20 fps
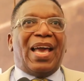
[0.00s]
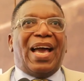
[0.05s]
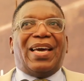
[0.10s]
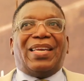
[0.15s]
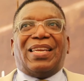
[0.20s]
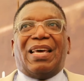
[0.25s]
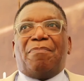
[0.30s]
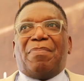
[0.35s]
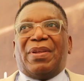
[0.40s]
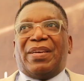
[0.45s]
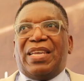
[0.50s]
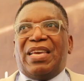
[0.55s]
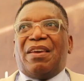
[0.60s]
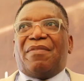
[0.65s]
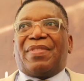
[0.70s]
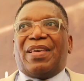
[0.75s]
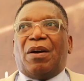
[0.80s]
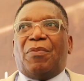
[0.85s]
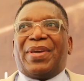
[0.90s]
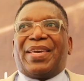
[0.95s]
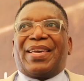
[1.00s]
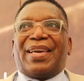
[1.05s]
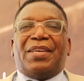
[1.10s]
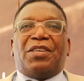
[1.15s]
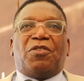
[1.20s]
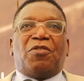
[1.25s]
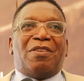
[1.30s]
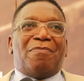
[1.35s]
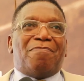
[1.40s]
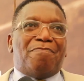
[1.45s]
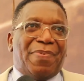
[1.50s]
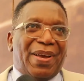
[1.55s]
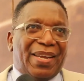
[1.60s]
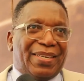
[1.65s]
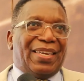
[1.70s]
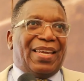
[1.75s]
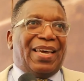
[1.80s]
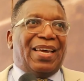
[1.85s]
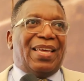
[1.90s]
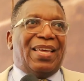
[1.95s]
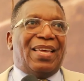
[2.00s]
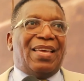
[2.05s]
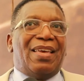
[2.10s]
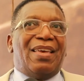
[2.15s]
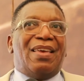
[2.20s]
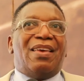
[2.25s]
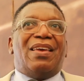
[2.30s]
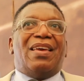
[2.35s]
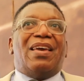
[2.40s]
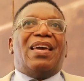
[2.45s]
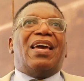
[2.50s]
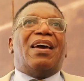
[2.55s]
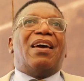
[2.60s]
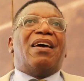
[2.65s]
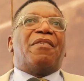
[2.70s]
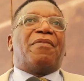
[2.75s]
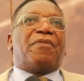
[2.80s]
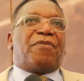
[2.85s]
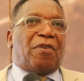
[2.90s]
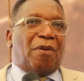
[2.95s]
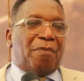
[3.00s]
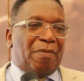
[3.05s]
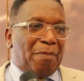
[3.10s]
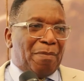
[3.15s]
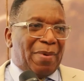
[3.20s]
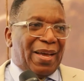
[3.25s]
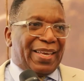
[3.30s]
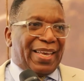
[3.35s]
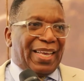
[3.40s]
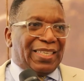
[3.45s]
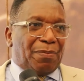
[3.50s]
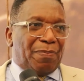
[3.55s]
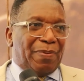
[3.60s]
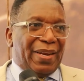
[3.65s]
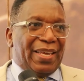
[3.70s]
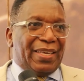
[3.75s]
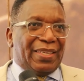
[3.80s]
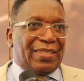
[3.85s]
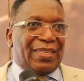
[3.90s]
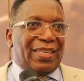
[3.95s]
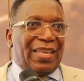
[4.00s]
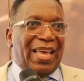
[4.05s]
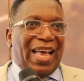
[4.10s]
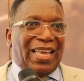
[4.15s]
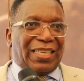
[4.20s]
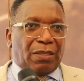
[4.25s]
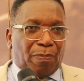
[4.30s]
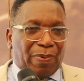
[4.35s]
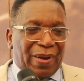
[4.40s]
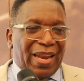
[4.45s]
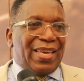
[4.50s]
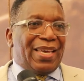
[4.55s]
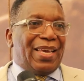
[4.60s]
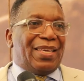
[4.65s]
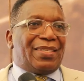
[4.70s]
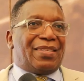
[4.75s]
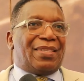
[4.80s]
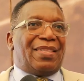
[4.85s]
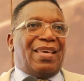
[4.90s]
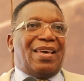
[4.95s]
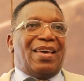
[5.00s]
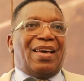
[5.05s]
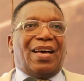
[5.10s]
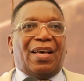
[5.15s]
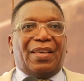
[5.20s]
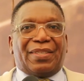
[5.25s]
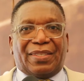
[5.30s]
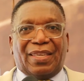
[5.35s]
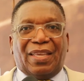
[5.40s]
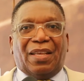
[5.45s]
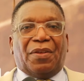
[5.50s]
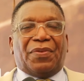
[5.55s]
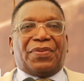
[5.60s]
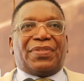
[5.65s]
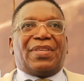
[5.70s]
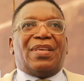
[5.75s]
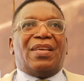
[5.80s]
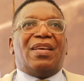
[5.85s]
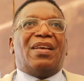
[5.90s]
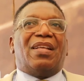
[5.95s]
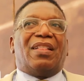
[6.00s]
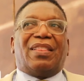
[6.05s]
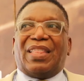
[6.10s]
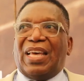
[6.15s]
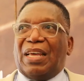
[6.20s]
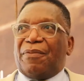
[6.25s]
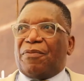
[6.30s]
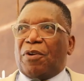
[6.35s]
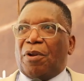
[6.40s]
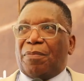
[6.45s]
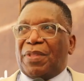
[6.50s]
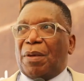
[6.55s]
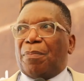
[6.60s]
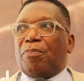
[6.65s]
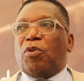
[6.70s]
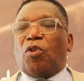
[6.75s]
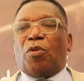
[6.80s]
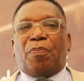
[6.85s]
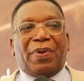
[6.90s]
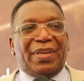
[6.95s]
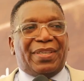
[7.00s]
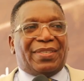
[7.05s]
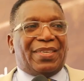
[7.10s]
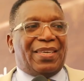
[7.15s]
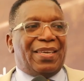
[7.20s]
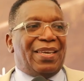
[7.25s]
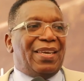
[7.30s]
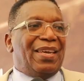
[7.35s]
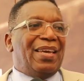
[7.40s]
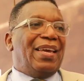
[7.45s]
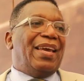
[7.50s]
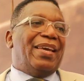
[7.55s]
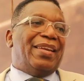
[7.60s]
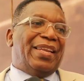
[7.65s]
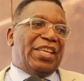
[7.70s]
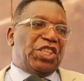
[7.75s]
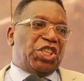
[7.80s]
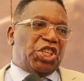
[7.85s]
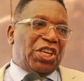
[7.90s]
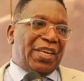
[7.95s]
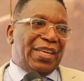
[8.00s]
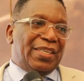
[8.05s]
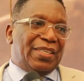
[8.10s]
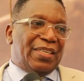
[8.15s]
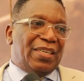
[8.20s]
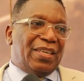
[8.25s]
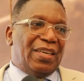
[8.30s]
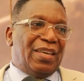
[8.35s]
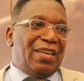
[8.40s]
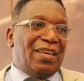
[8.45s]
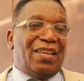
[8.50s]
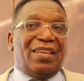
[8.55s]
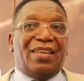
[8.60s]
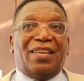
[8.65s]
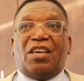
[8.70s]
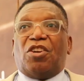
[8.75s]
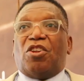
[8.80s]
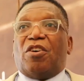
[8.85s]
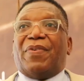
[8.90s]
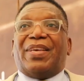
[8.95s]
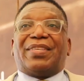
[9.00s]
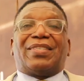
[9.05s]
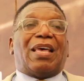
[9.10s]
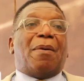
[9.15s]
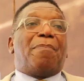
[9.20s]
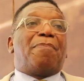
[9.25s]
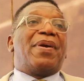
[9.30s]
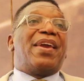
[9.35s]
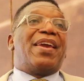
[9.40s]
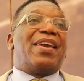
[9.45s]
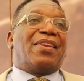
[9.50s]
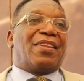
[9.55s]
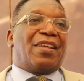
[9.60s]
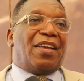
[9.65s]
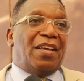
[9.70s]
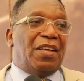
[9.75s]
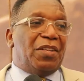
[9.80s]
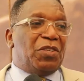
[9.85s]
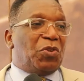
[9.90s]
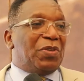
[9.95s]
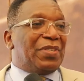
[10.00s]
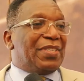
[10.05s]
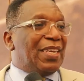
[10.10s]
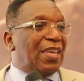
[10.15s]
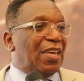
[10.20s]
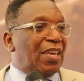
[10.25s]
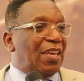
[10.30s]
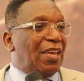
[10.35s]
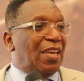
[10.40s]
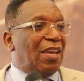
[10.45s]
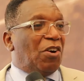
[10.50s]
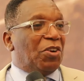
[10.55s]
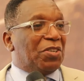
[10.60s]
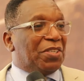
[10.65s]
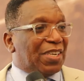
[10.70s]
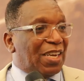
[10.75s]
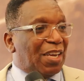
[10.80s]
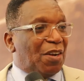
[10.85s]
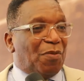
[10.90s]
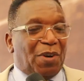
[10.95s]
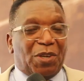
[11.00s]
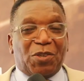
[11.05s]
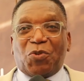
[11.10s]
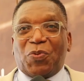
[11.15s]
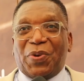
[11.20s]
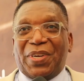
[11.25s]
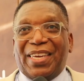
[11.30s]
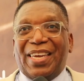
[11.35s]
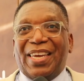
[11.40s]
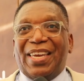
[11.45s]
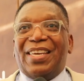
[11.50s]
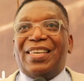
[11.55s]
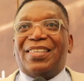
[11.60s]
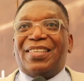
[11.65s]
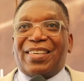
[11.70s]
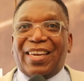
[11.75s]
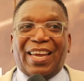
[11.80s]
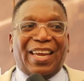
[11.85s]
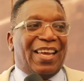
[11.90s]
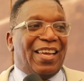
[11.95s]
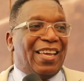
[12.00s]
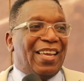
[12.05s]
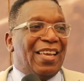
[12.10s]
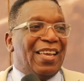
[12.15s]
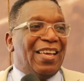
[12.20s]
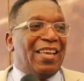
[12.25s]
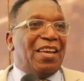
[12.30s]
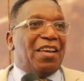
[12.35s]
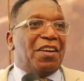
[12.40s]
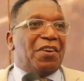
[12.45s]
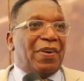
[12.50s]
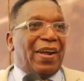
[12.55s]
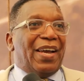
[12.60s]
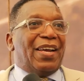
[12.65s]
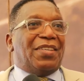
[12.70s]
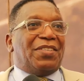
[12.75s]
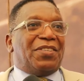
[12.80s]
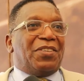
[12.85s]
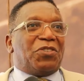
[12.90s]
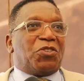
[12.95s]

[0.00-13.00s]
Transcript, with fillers: And I believe that we can do it better from the marketplace as players there ourselves than from the pulpit in the church. None of us are paid to say or share what we share, right?